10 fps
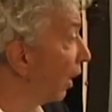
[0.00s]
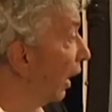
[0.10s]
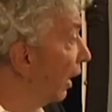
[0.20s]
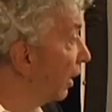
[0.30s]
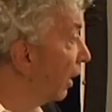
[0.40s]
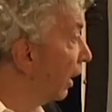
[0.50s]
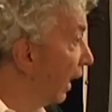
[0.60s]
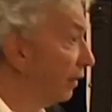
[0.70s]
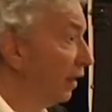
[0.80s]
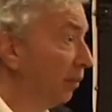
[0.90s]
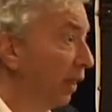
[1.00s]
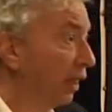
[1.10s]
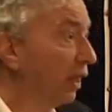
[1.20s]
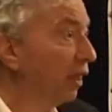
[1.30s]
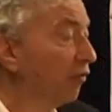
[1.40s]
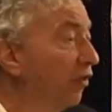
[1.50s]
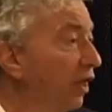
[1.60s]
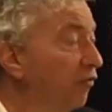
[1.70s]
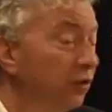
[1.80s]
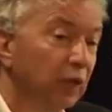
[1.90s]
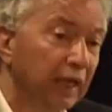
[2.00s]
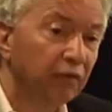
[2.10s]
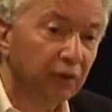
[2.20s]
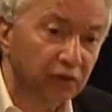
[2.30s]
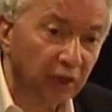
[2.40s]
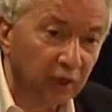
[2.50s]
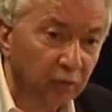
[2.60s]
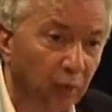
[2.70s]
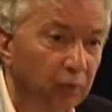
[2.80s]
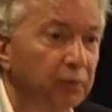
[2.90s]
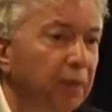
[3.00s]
in Latin America, very few interstate wars,